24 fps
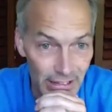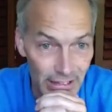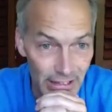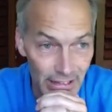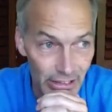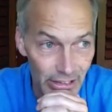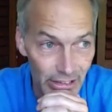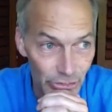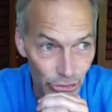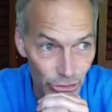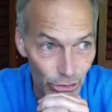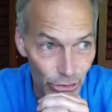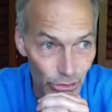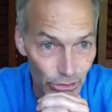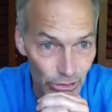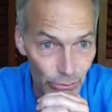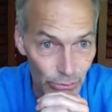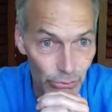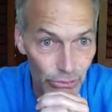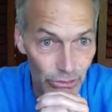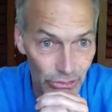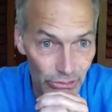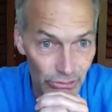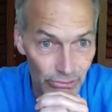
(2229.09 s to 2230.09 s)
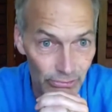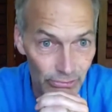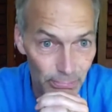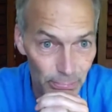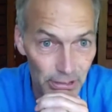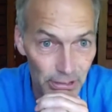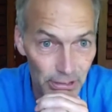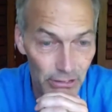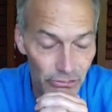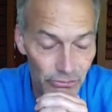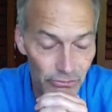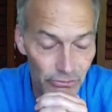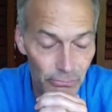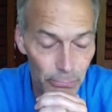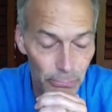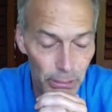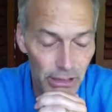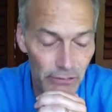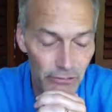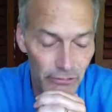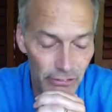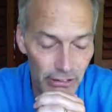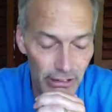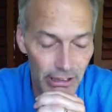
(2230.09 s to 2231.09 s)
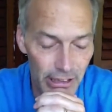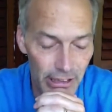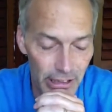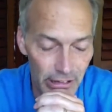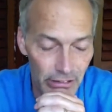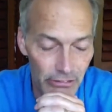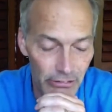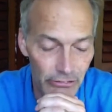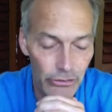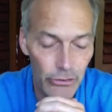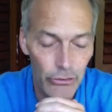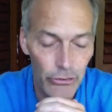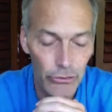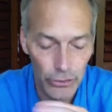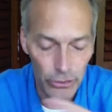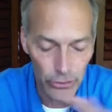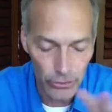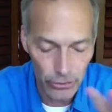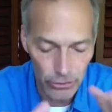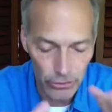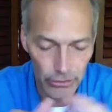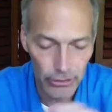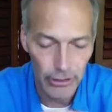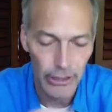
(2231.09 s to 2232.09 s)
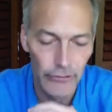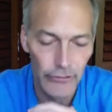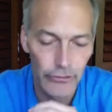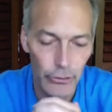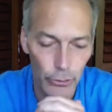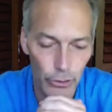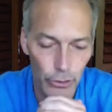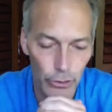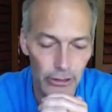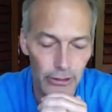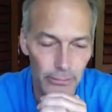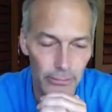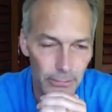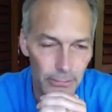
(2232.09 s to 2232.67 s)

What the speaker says: And so it was big feeling of phew afterward.